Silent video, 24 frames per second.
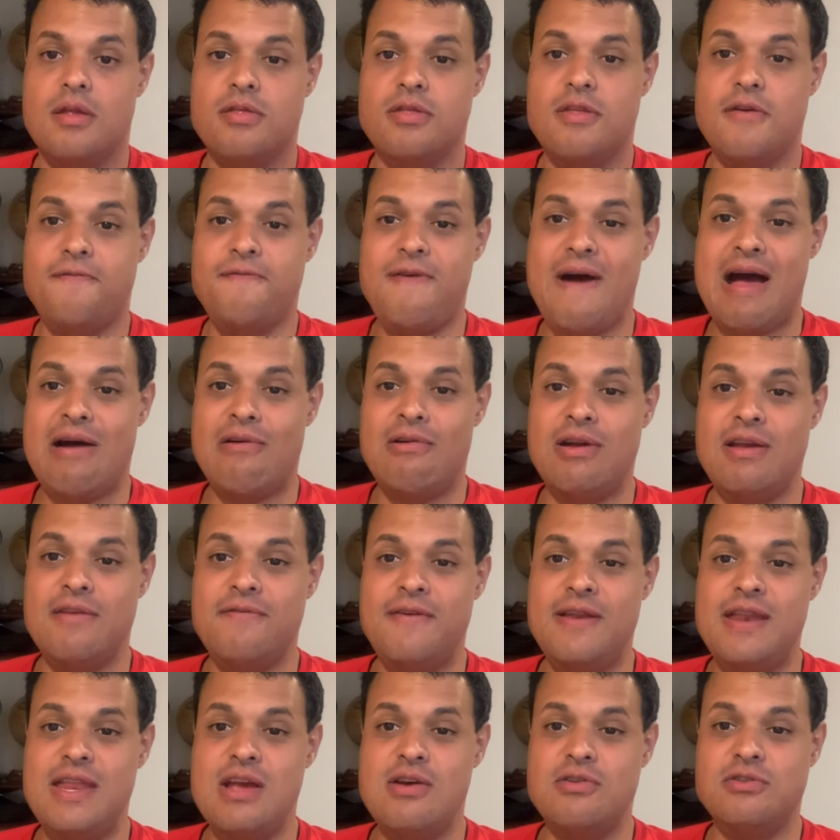The following
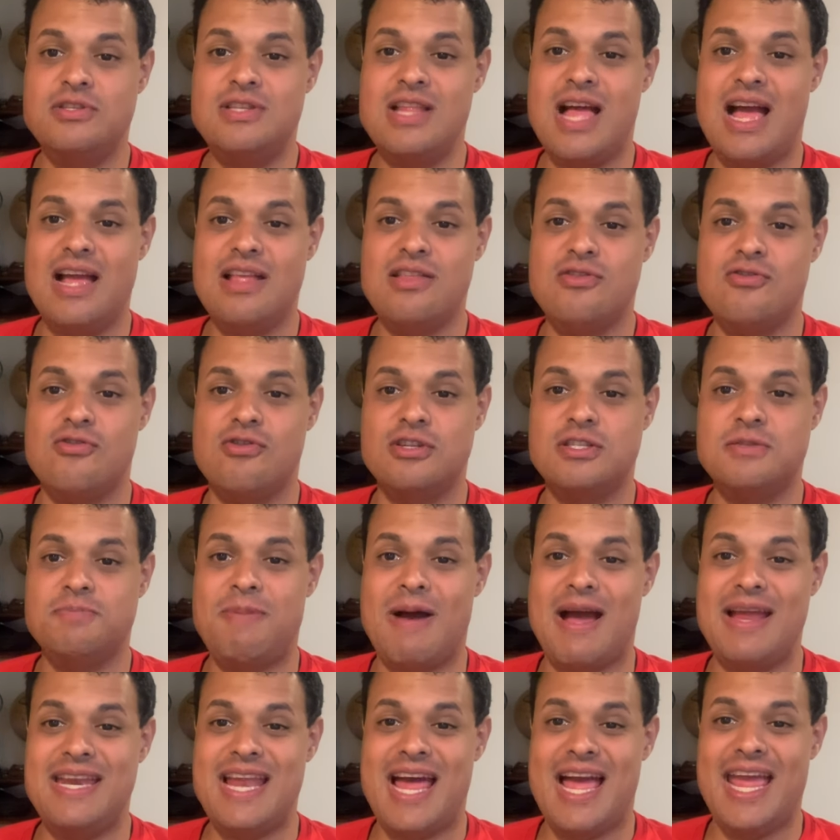video is not endorsed
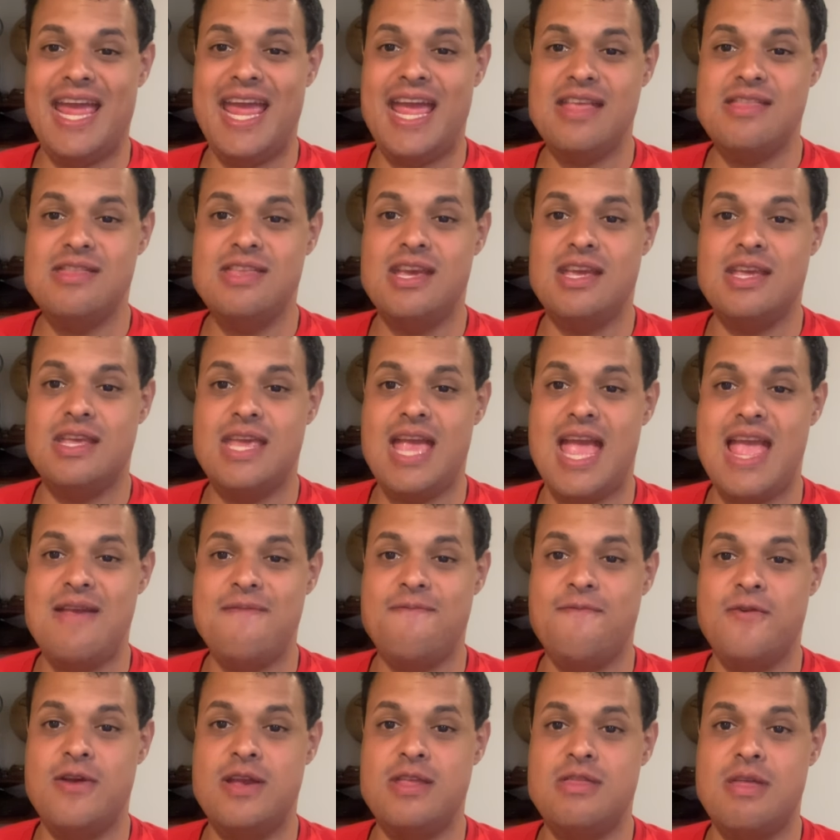by Niantic, Game
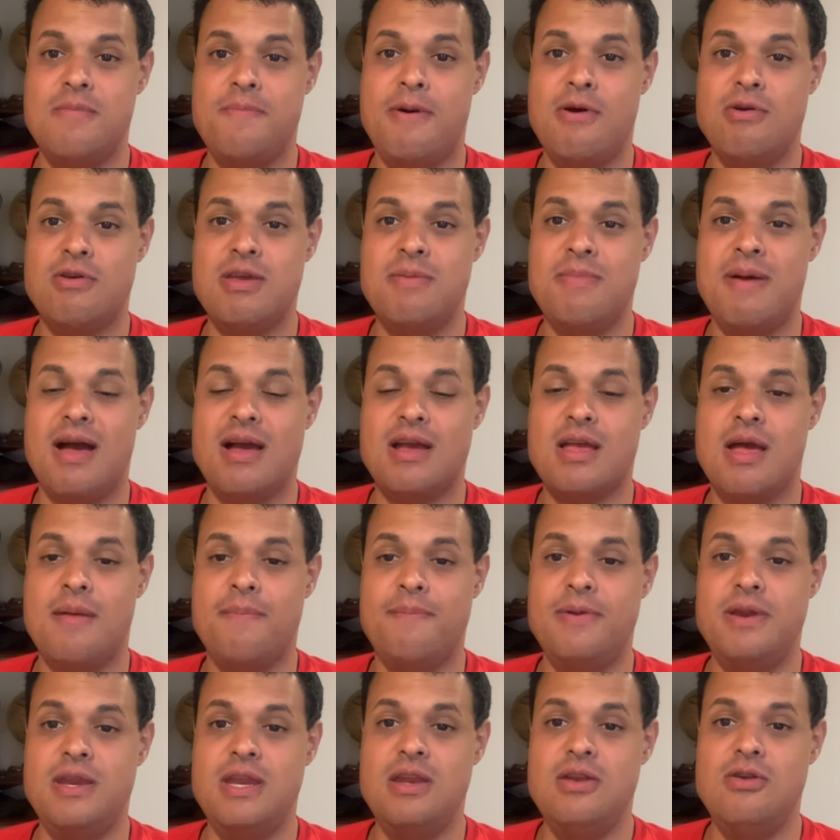Freak, the Pokemon
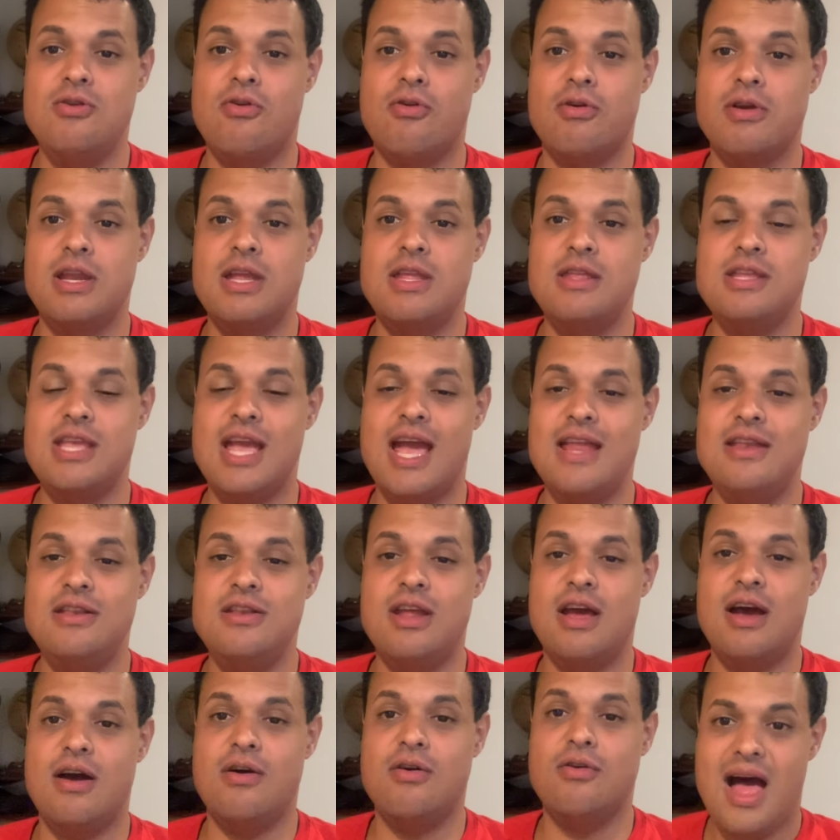Company, nor
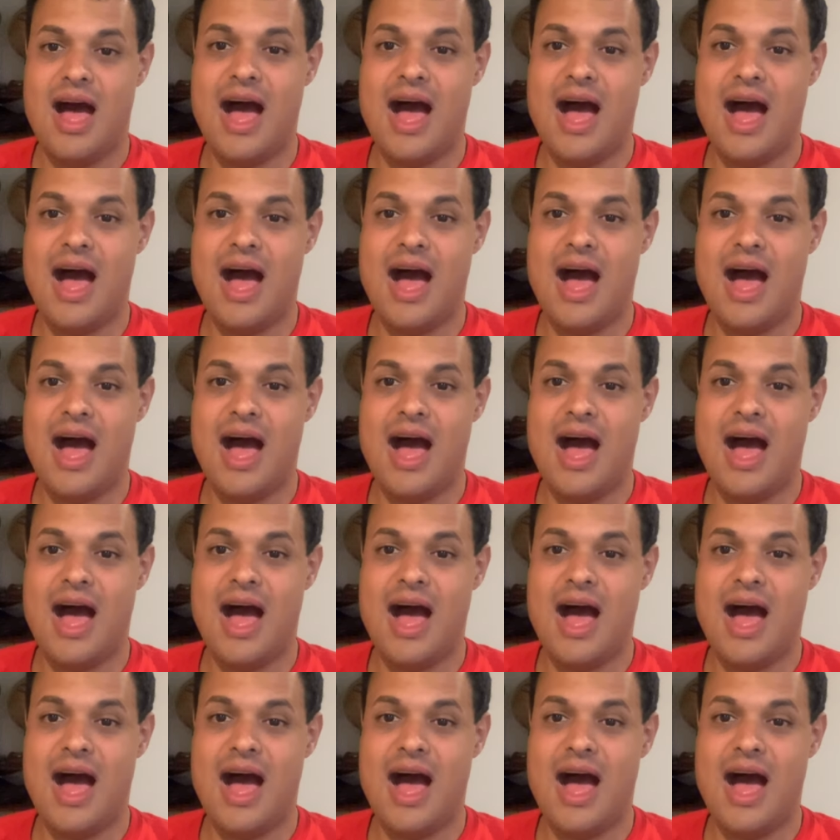Nintendo.